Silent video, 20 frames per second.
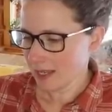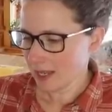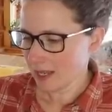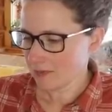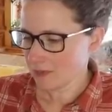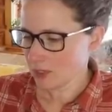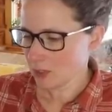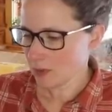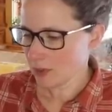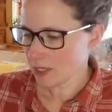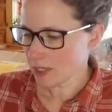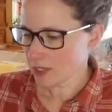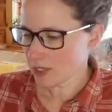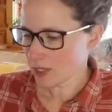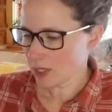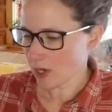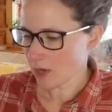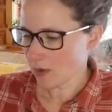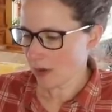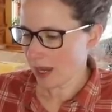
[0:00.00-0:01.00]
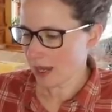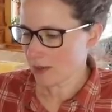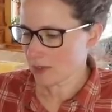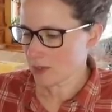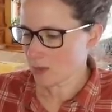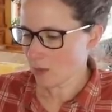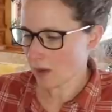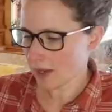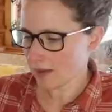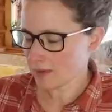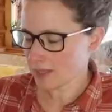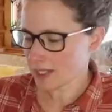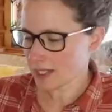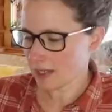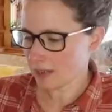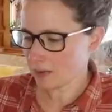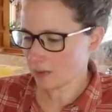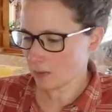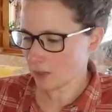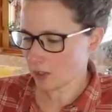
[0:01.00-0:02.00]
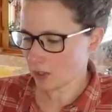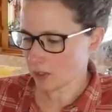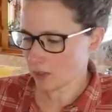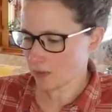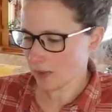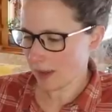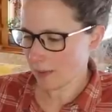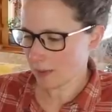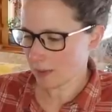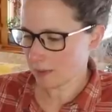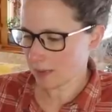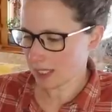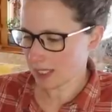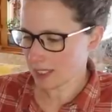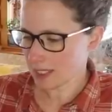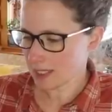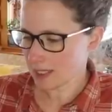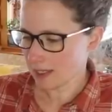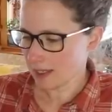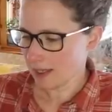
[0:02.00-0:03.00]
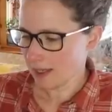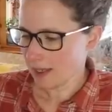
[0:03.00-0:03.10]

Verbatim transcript: A few years ago, housewives seldom cooked rabbit meat.